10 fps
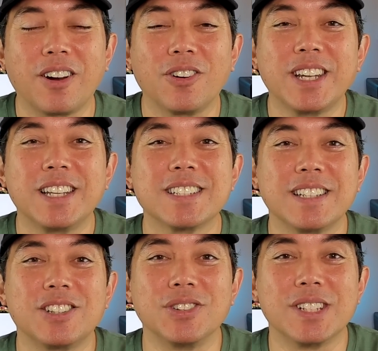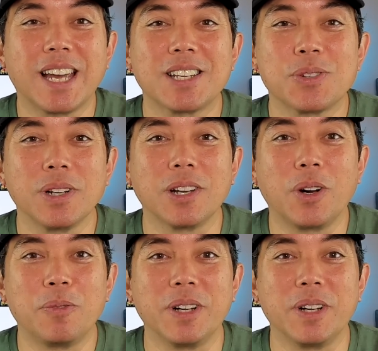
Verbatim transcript: Not only does it do text really well,